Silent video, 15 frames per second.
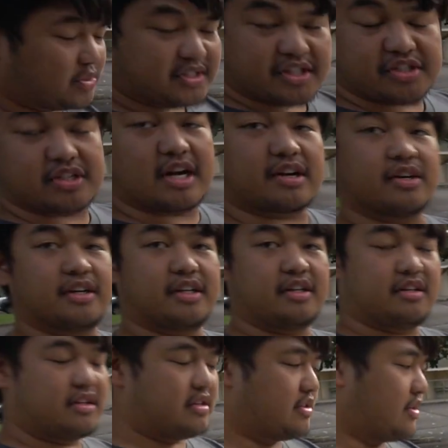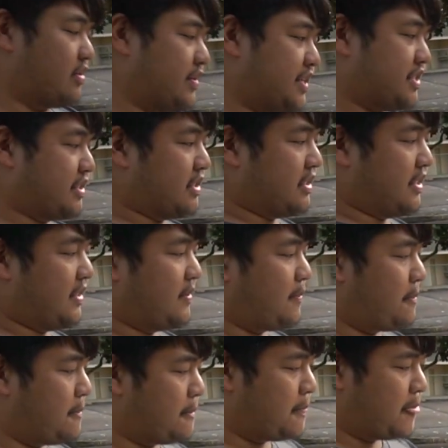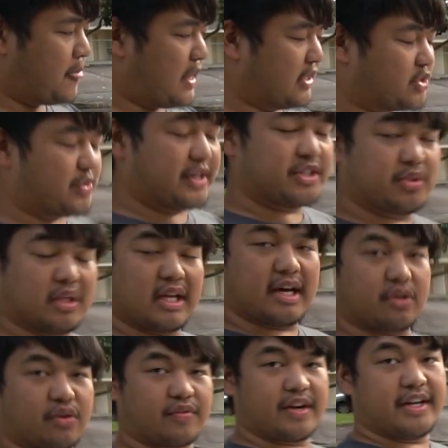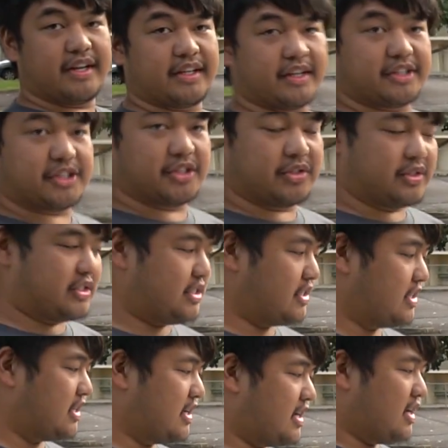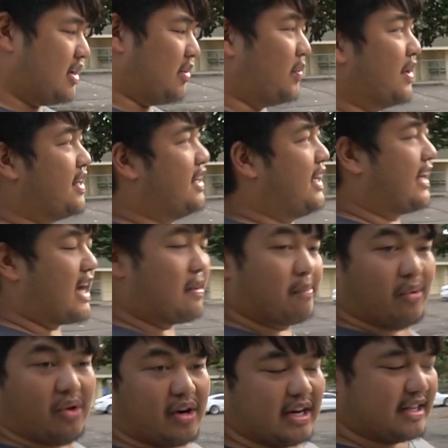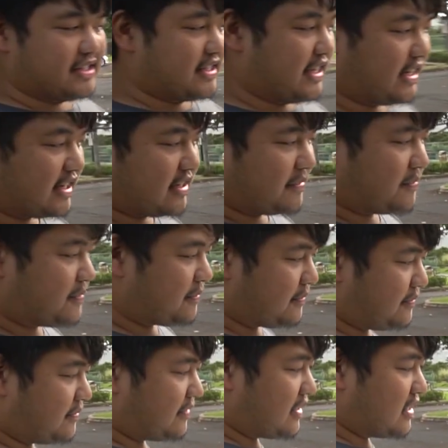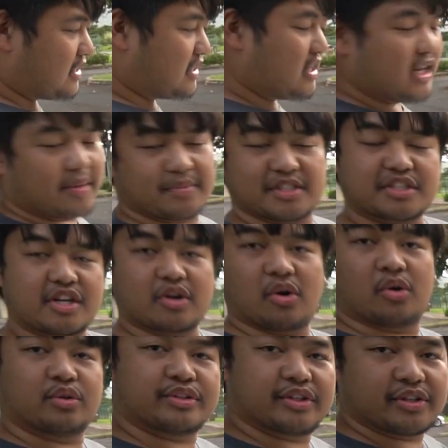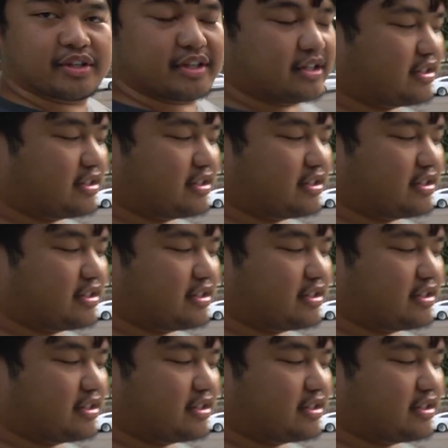was a stock hood originally I was running into a lot of overheating issues one day I got bored I was like just cut a hole in the hood